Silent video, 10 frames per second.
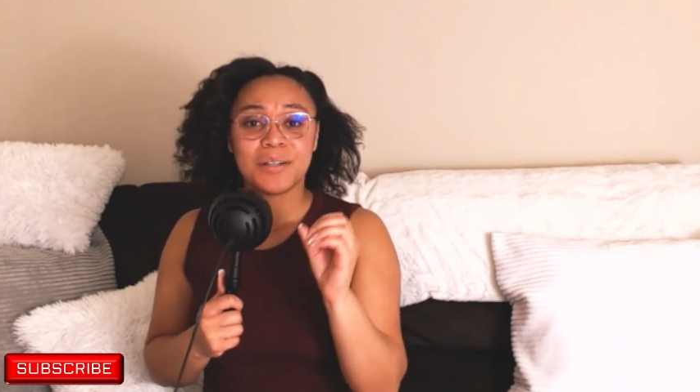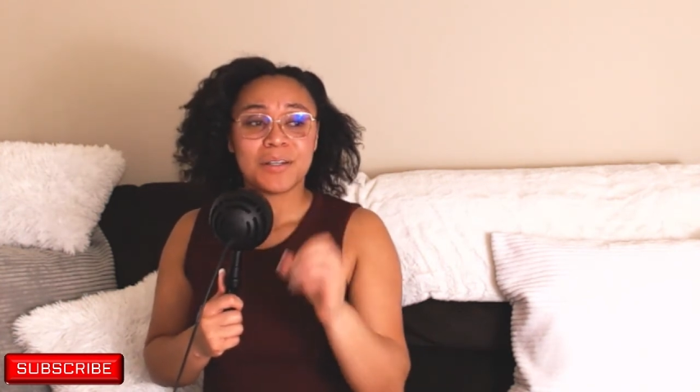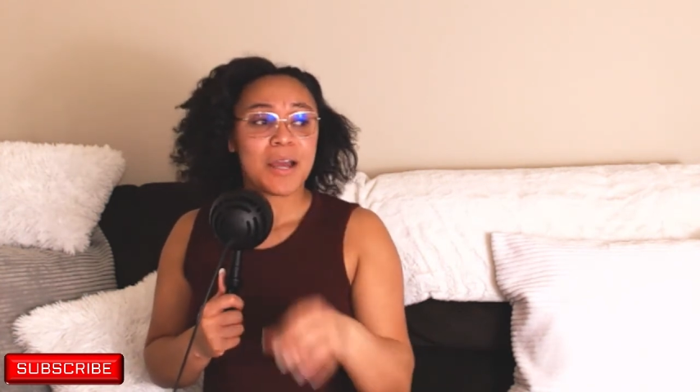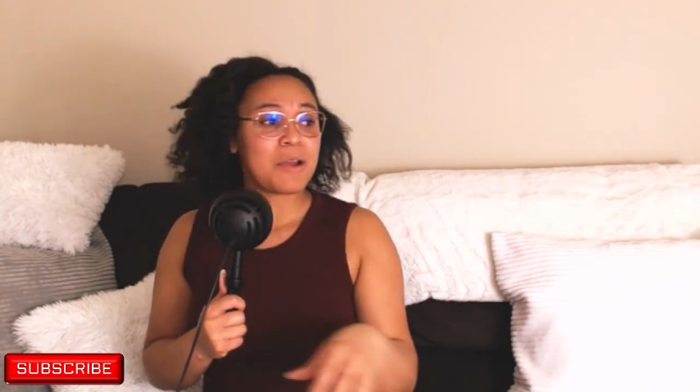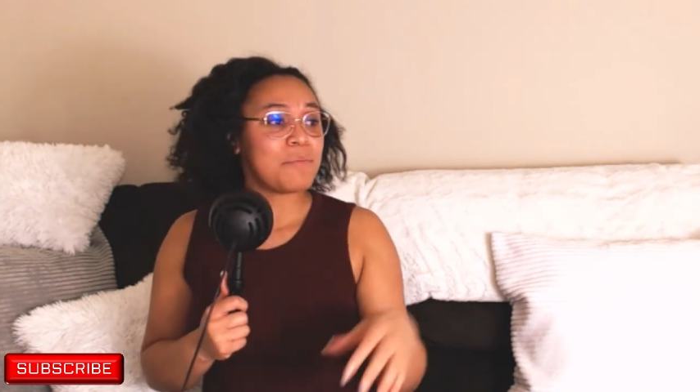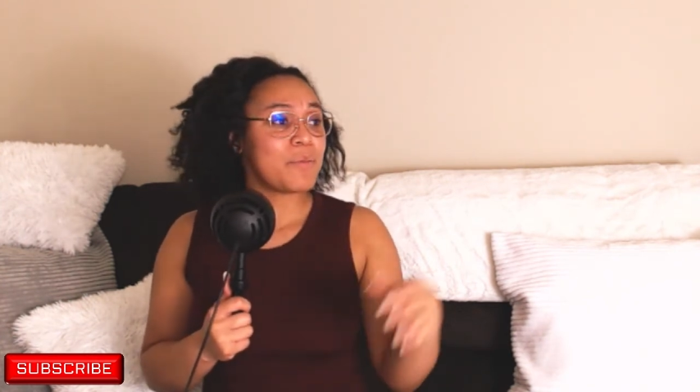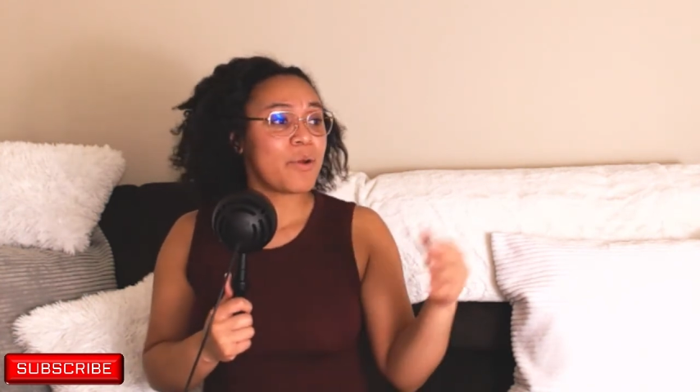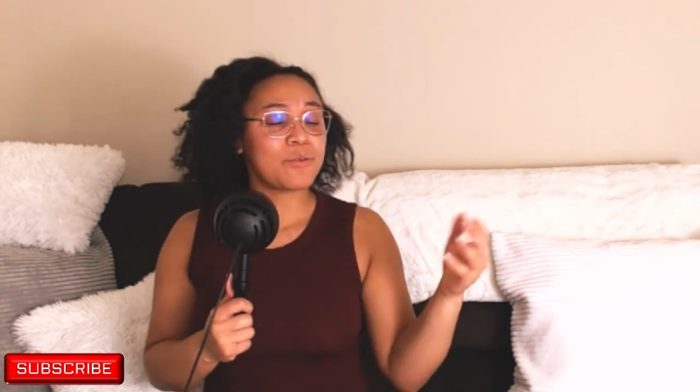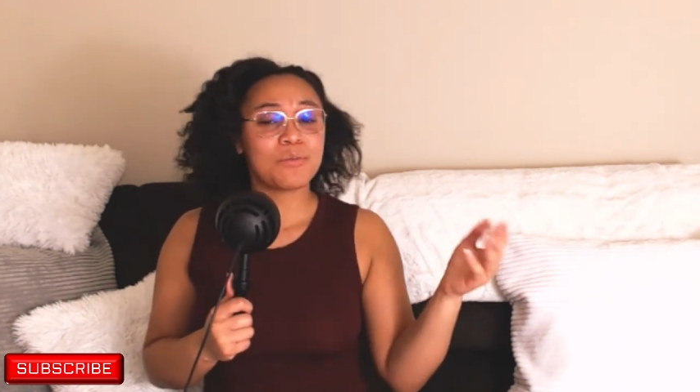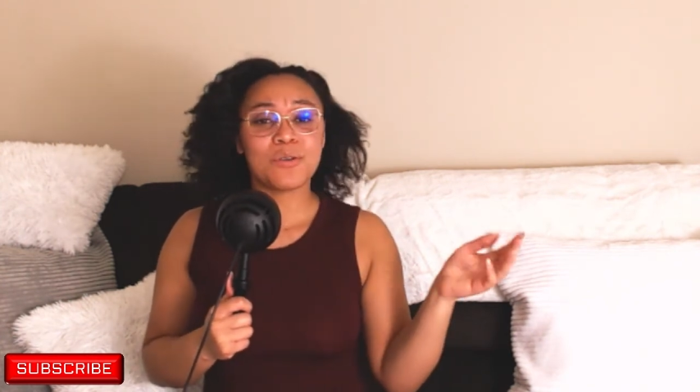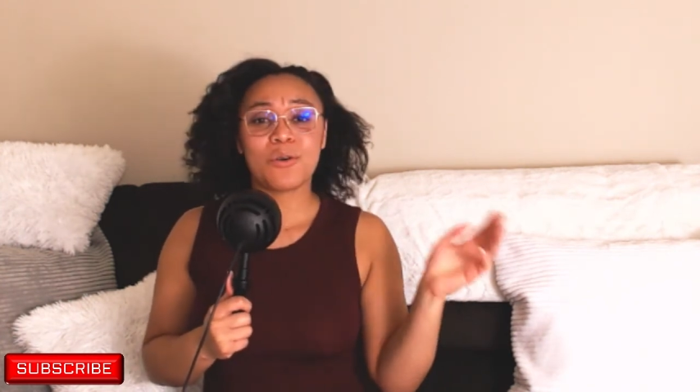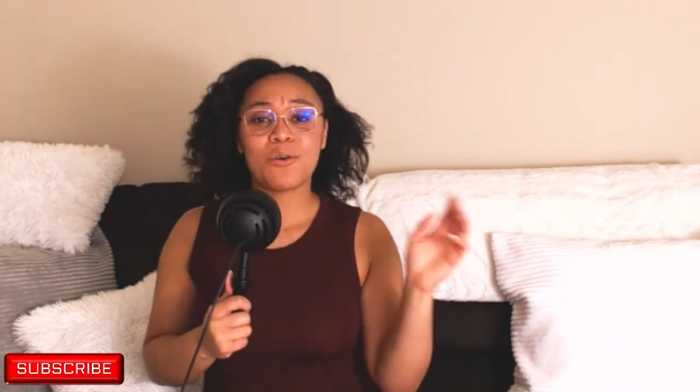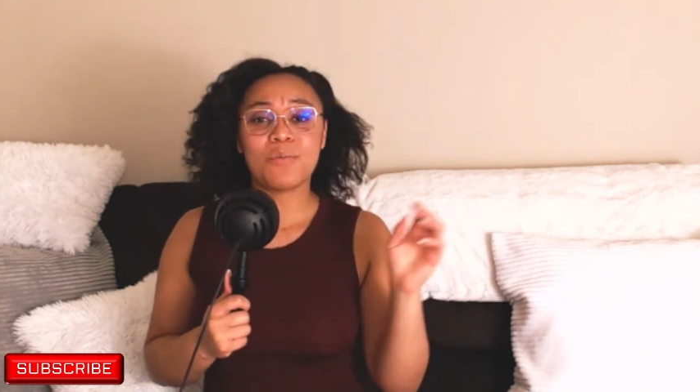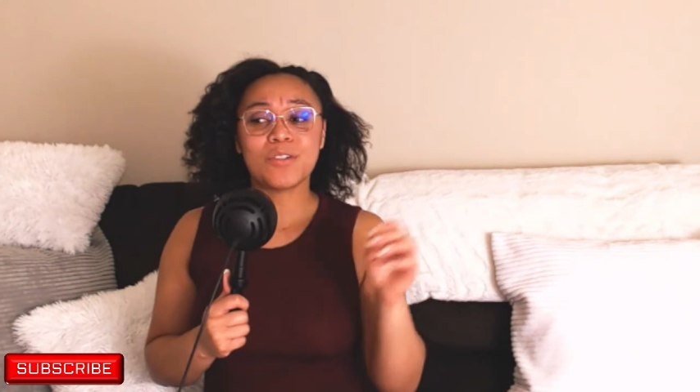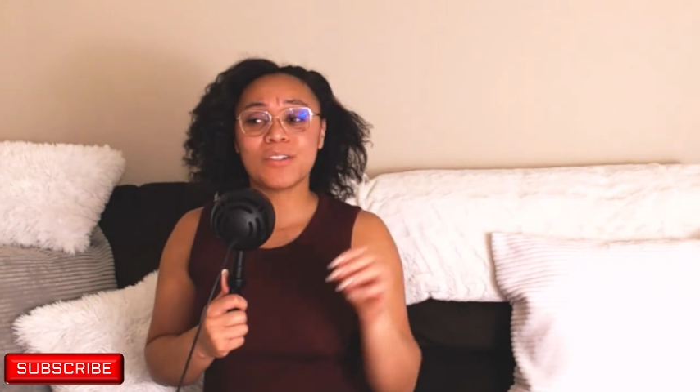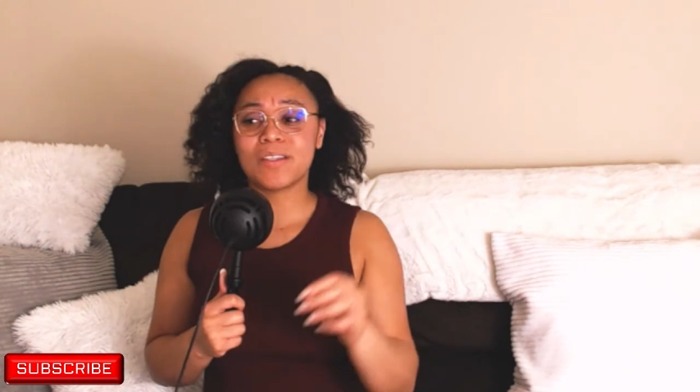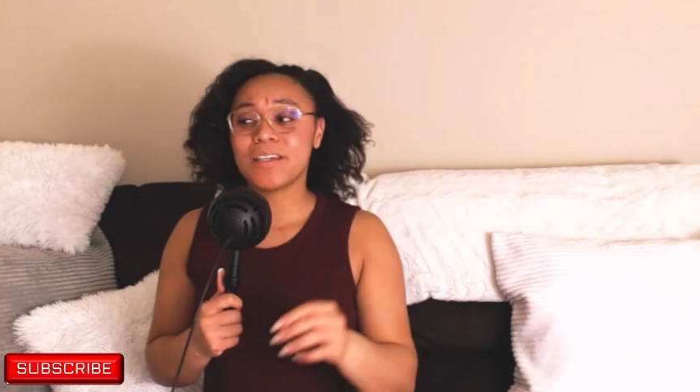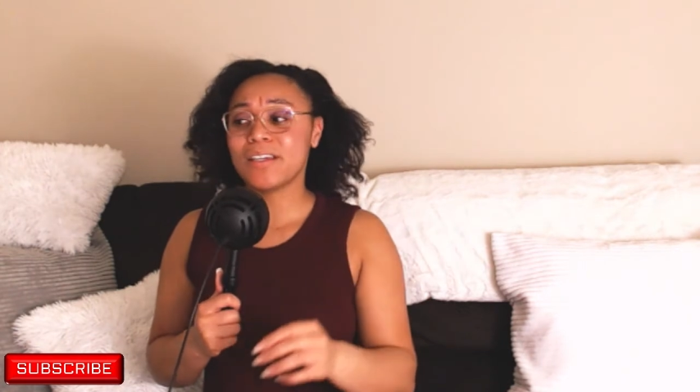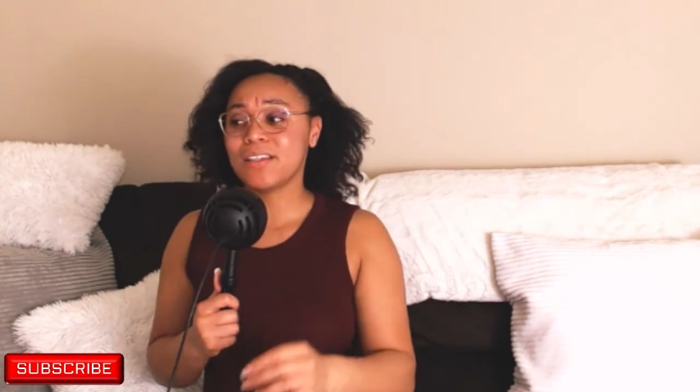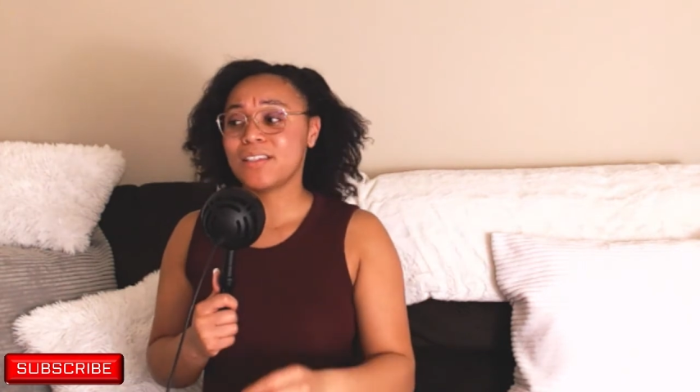I remember I was reading a whole bunch of
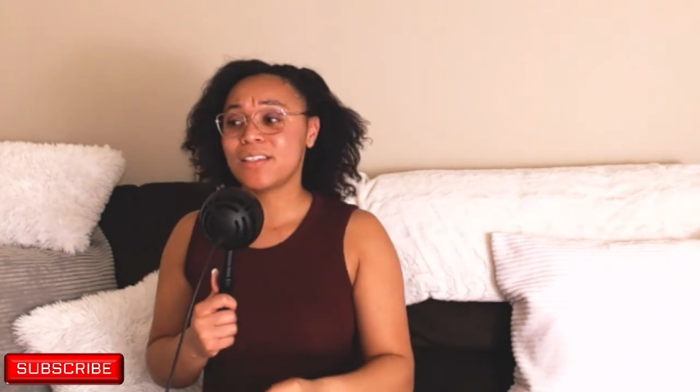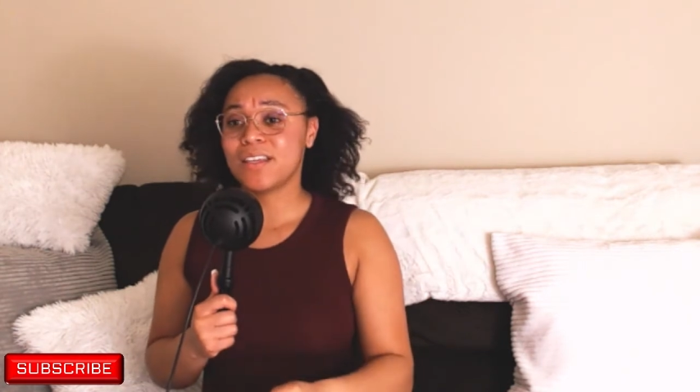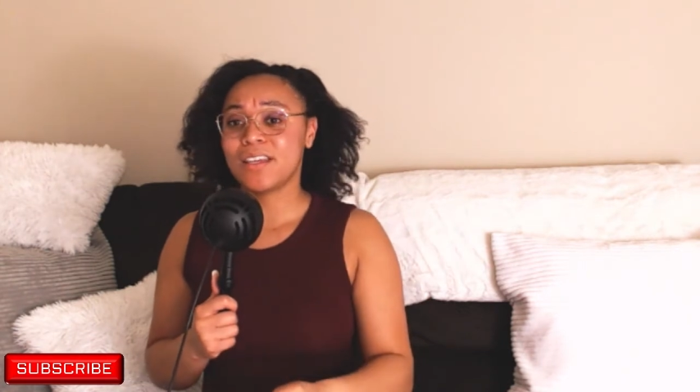things,